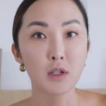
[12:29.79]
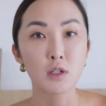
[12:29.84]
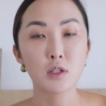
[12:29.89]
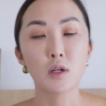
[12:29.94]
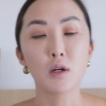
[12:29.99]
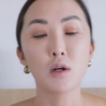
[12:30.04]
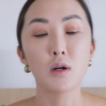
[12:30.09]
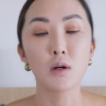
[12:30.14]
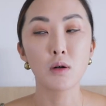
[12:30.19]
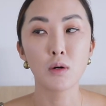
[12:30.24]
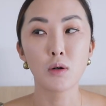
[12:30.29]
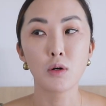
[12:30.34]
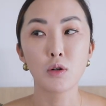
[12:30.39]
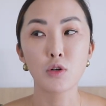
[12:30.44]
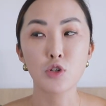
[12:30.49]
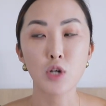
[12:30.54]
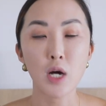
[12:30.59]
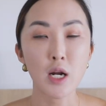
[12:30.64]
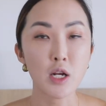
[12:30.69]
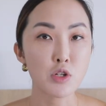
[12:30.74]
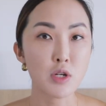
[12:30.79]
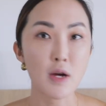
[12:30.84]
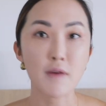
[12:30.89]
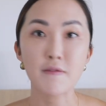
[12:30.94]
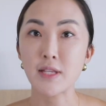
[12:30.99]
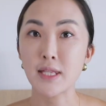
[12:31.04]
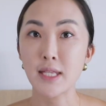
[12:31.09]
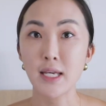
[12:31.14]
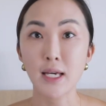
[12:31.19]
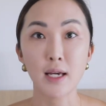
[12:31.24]
So try to do
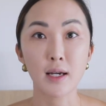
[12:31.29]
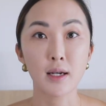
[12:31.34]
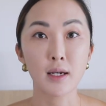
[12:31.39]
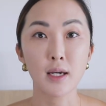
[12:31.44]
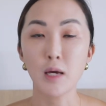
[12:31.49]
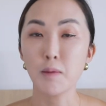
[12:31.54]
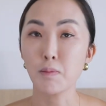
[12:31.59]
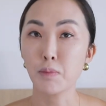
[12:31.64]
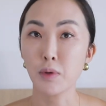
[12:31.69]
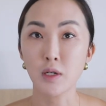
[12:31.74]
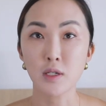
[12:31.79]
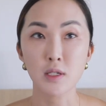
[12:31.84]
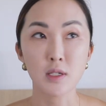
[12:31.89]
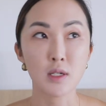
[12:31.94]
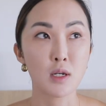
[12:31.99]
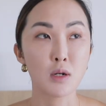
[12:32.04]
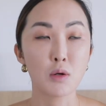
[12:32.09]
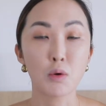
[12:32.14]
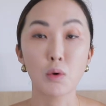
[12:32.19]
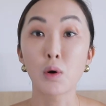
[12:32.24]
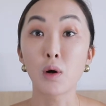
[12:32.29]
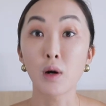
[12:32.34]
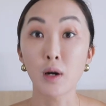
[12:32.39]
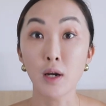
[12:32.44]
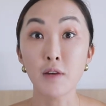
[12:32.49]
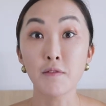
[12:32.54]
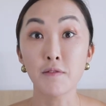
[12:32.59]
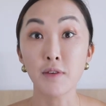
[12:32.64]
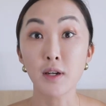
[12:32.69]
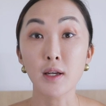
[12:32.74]
everything in person or
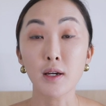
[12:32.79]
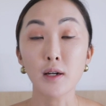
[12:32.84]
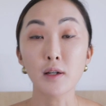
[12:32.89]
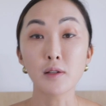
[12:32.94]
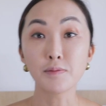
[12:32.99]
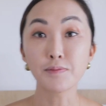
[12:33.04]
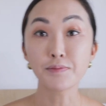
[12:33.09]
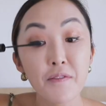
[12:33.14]
in video.